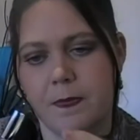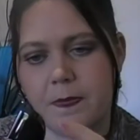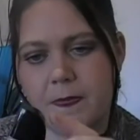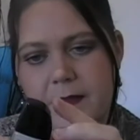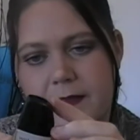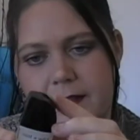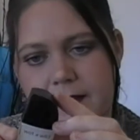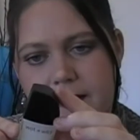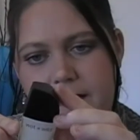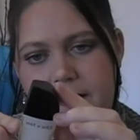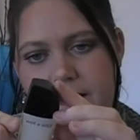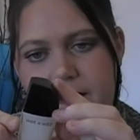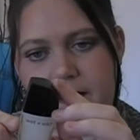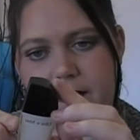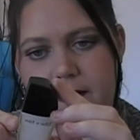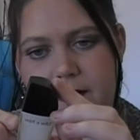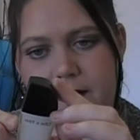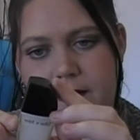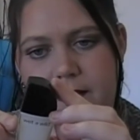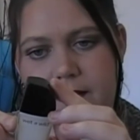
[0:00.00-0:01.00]
I think.
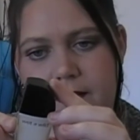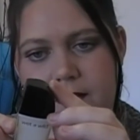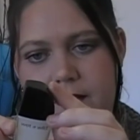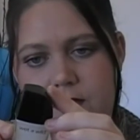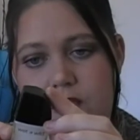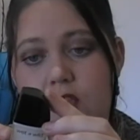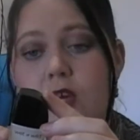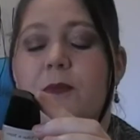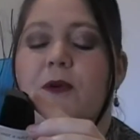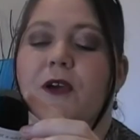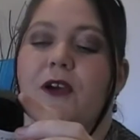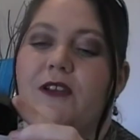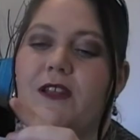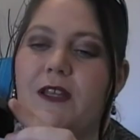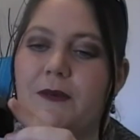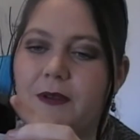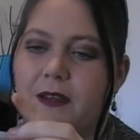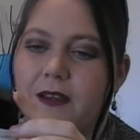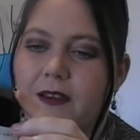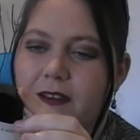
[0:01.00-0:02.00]
Top coat,
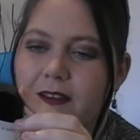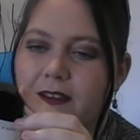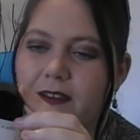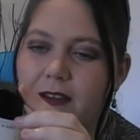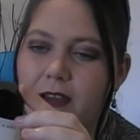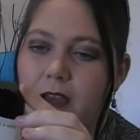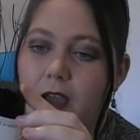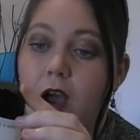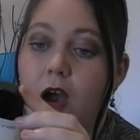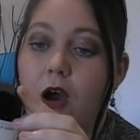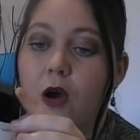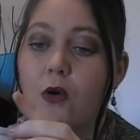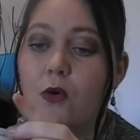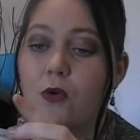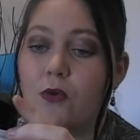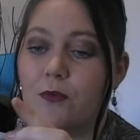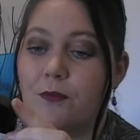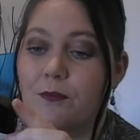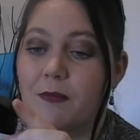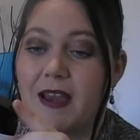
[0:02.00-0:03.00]
there we go.
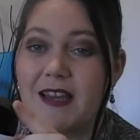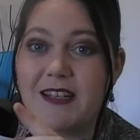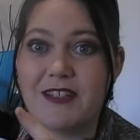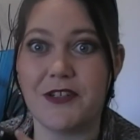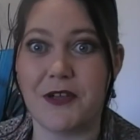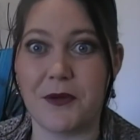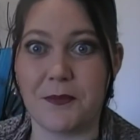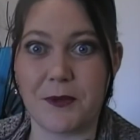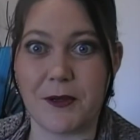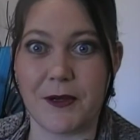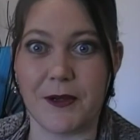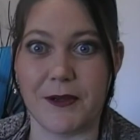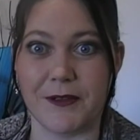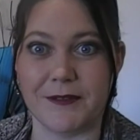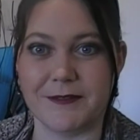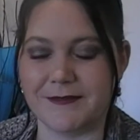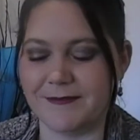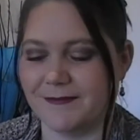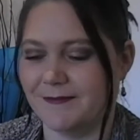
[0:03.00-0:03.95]
Oh, matte top coat.